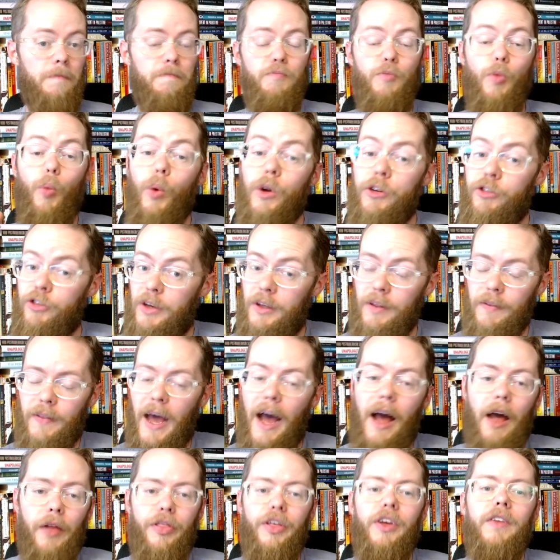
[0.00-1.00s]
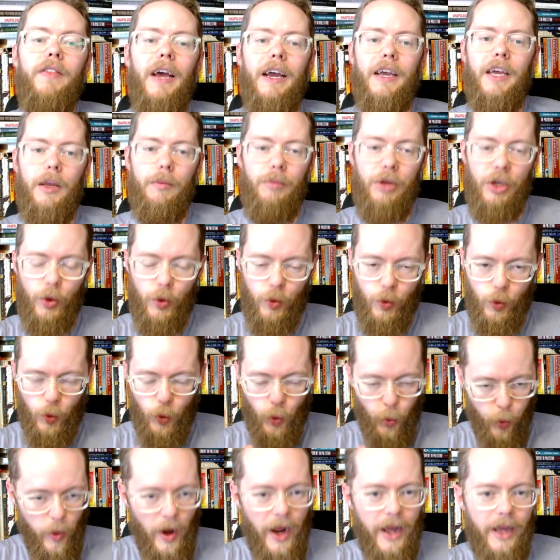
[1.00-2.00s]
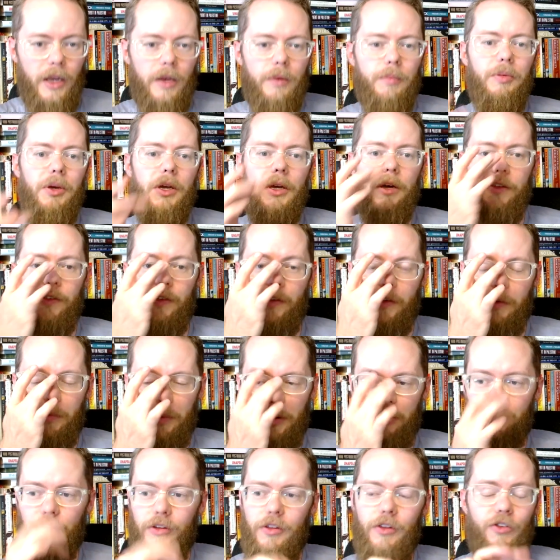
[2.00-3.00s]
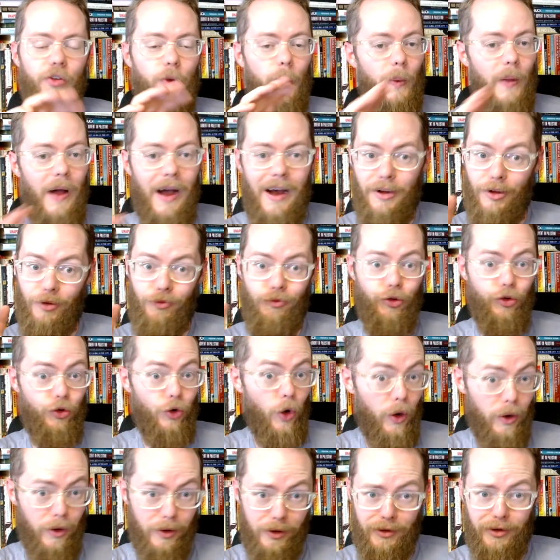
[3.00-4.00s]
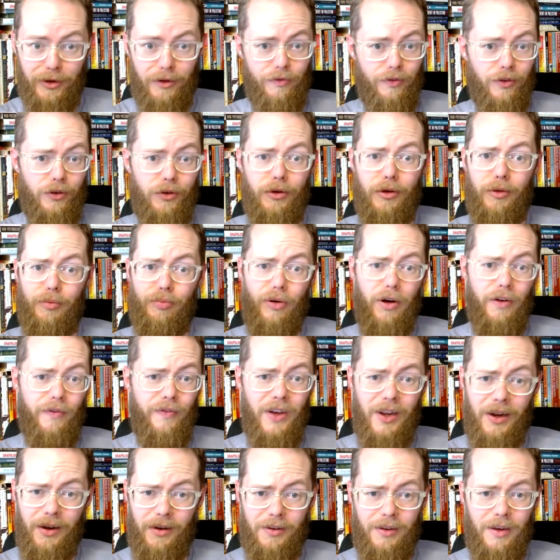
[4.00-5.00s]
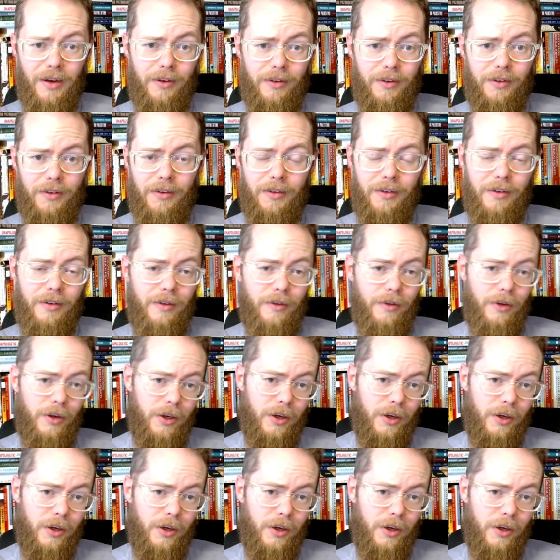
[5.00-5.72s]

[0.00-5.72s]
Which I think that can be great because especially there's a lot of dark, difficult prophetic texts,